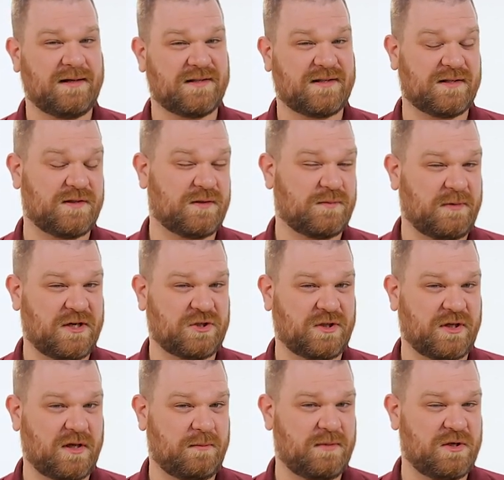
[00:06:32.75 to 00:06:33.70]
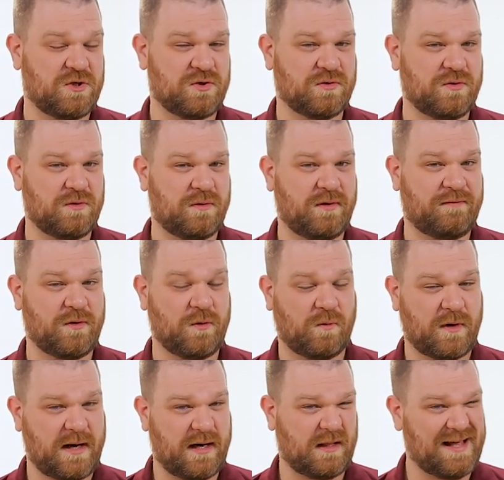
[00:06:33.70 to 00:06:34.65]
and this is especially going to be true if
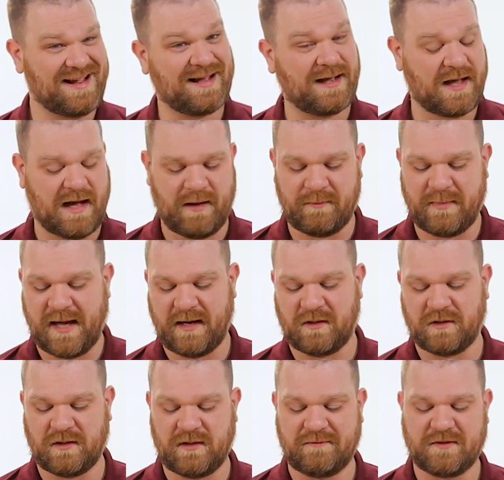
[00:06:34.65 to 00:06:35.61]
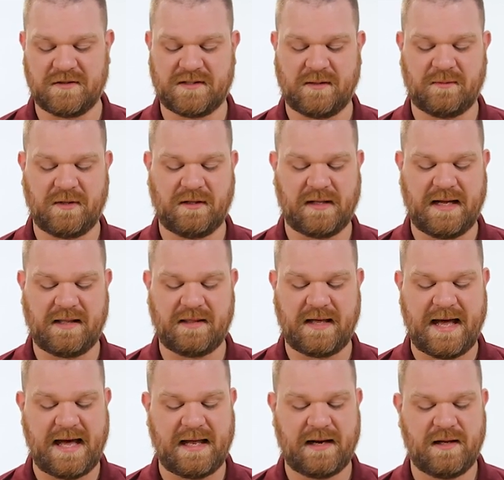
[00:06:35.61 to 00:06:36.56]
you're wearing like a combat glove or something like
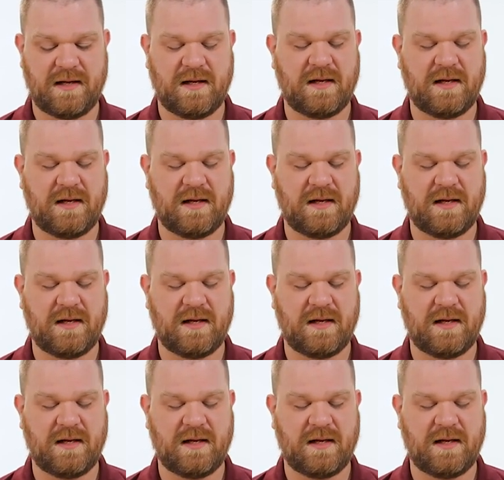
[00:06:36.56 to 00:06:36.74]
that.